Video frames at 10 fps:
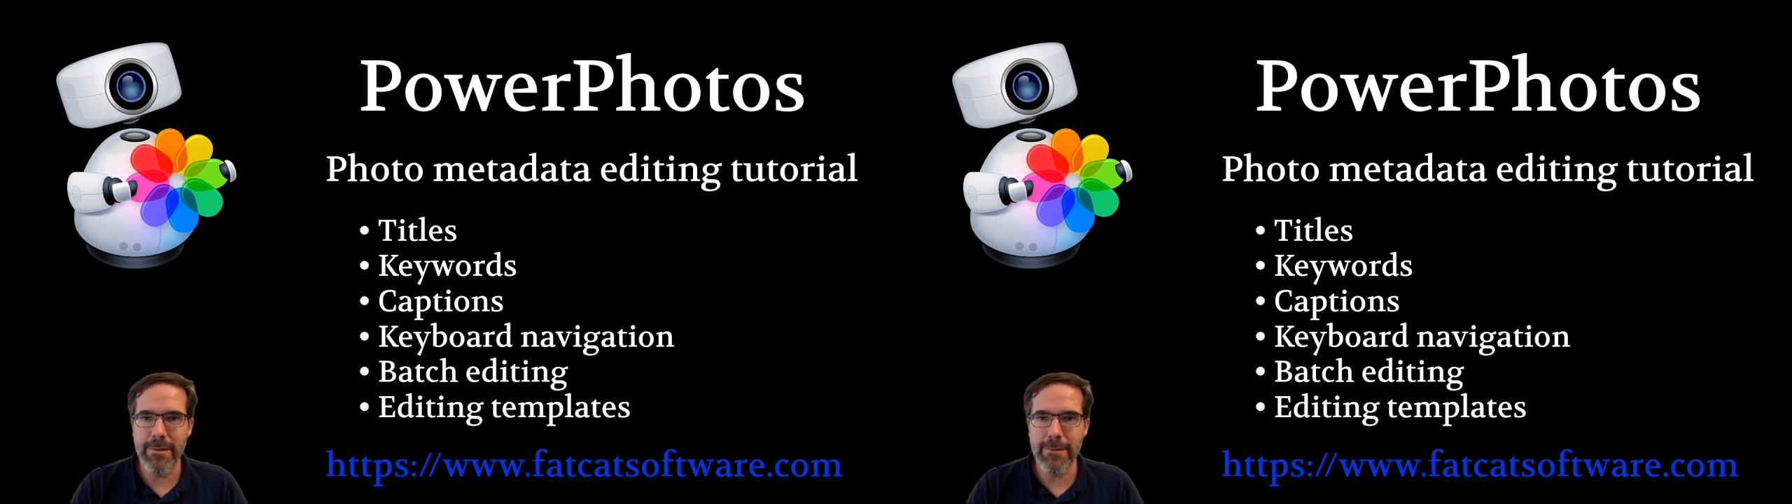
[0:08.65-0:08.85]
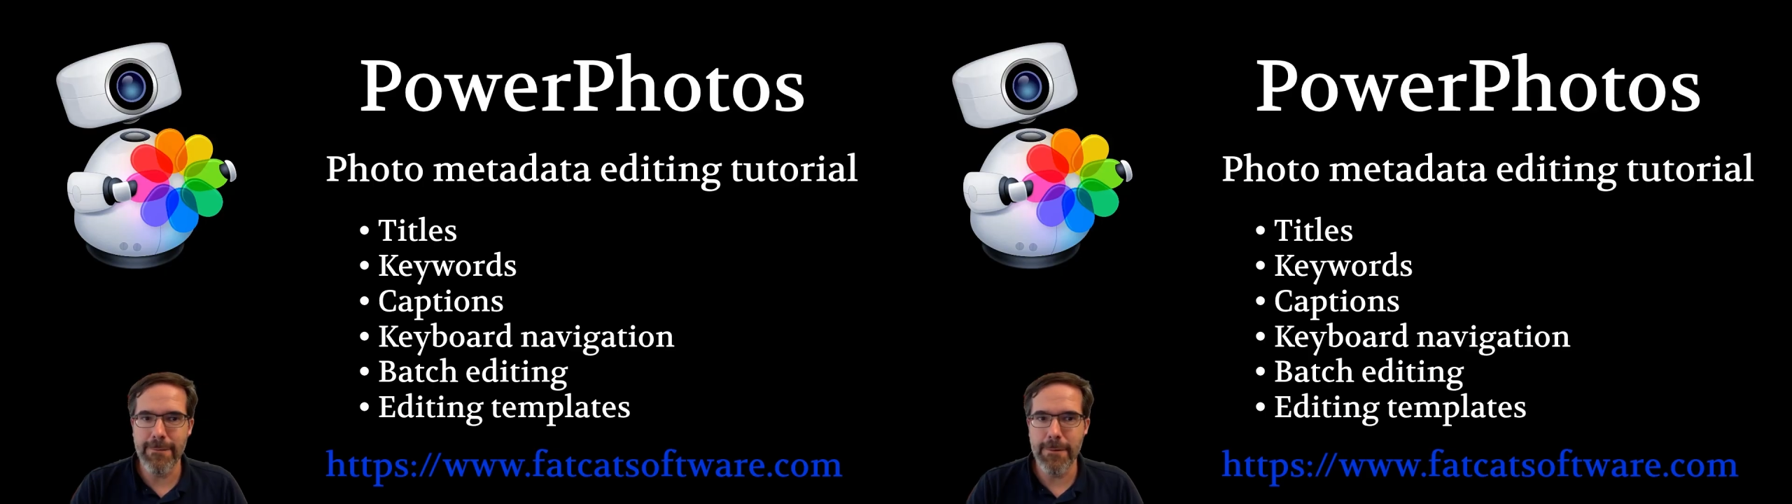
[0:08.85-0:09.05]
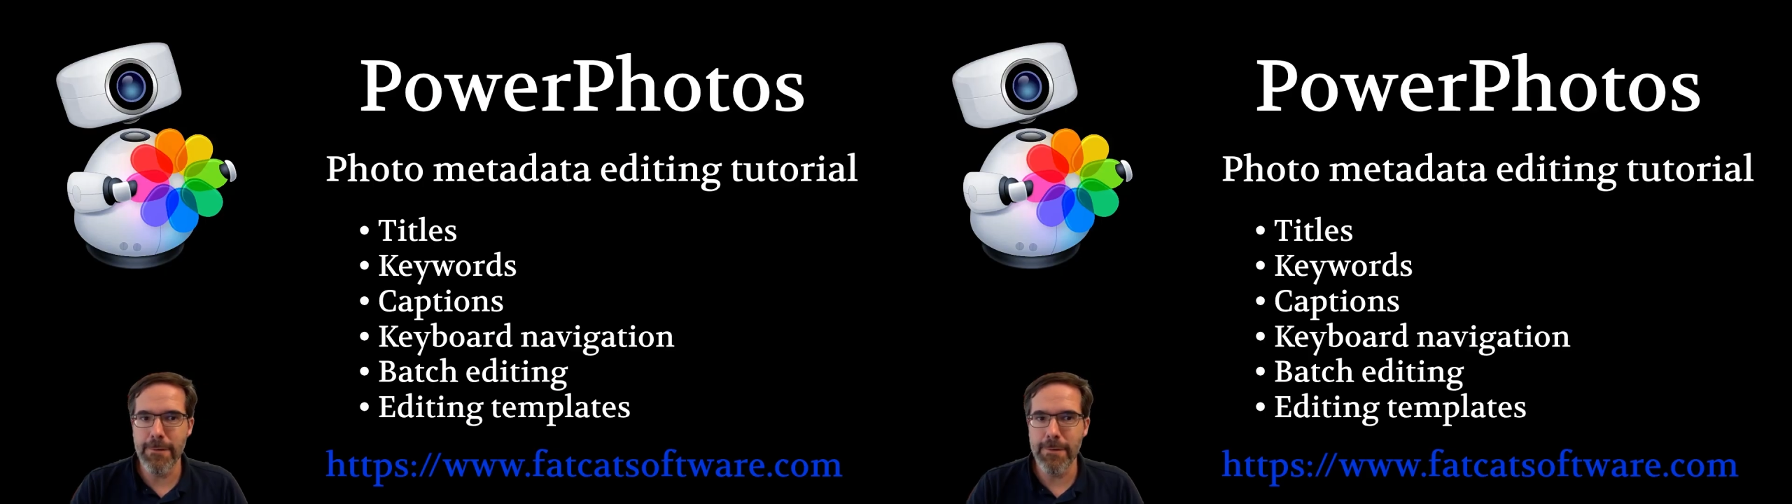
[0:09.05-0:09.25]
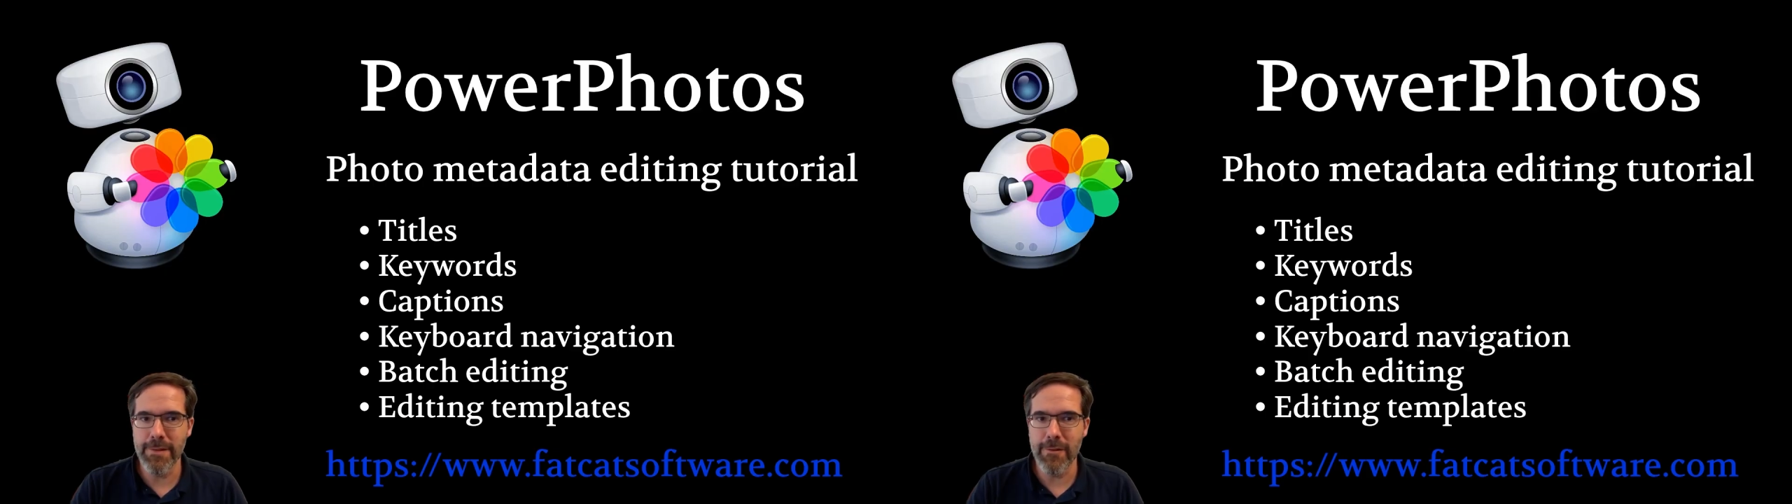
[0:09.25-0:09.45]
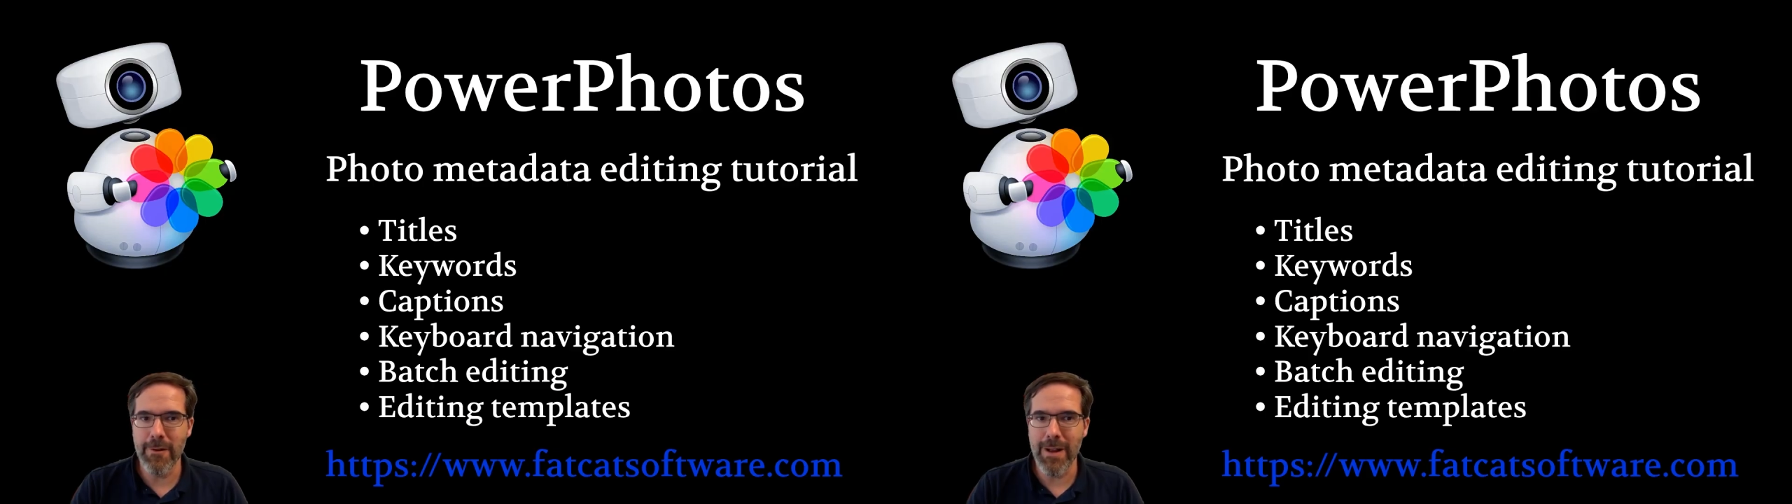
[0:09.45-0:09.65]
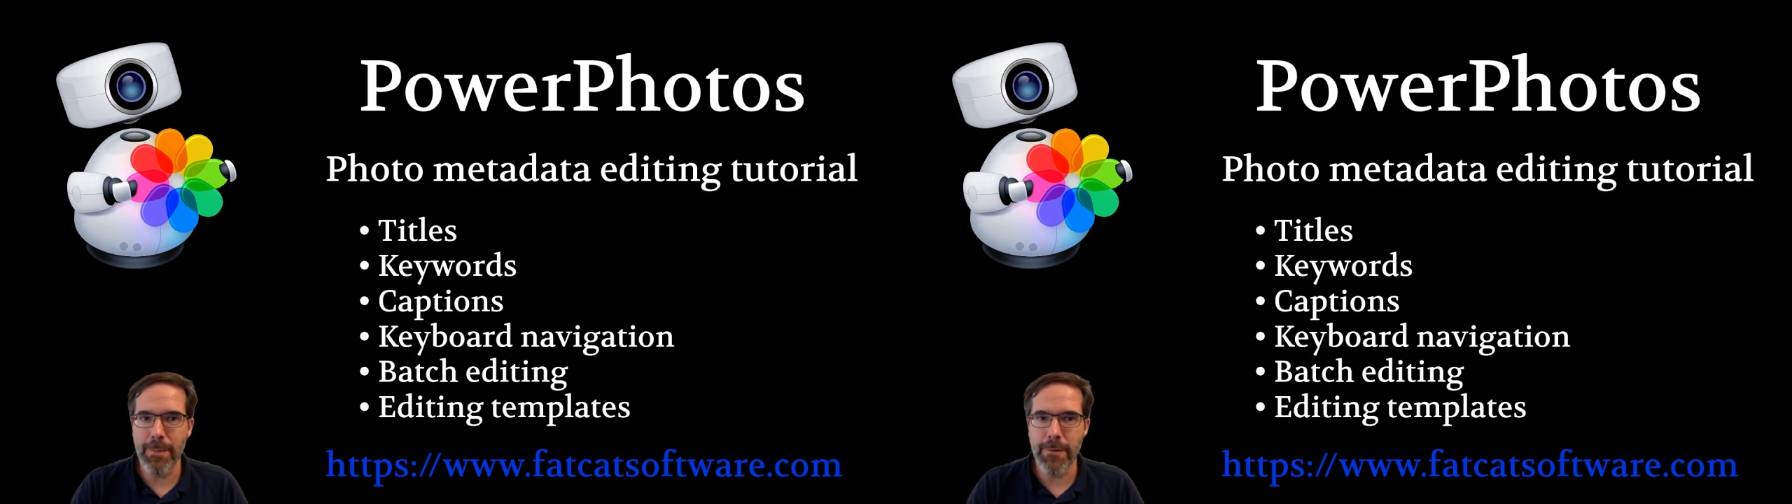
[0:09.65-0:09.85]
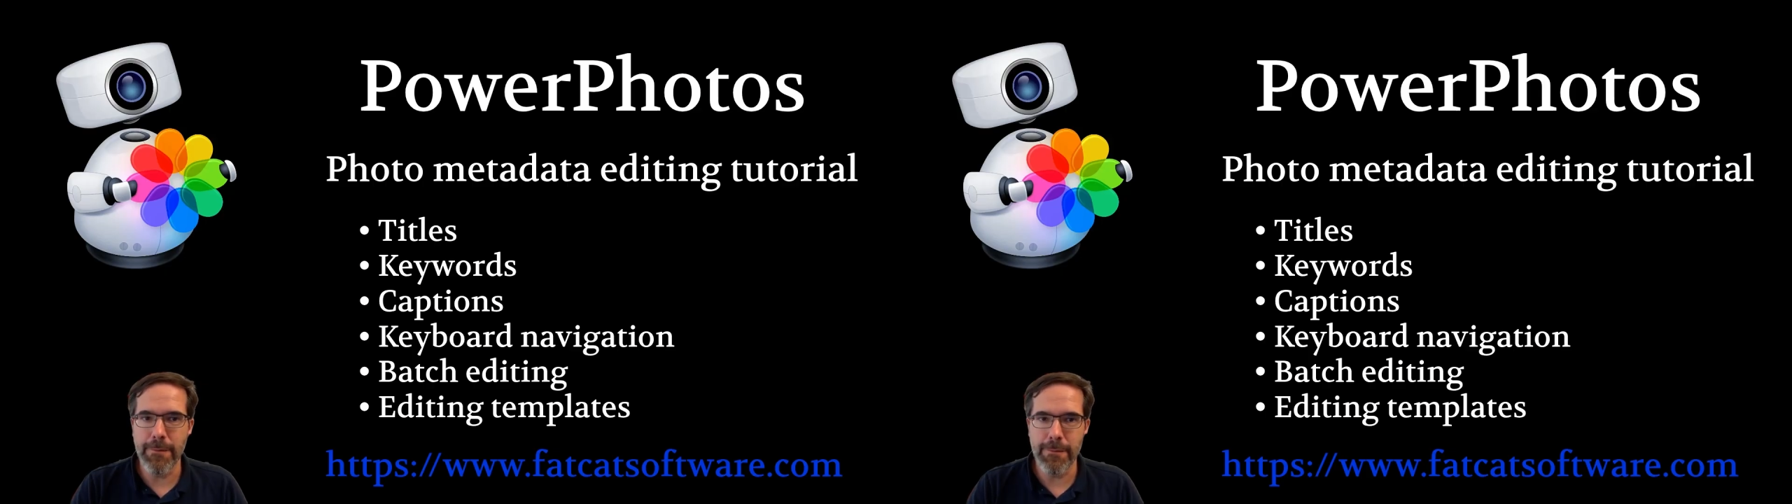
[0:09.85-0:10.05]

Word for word: of photos in your Apple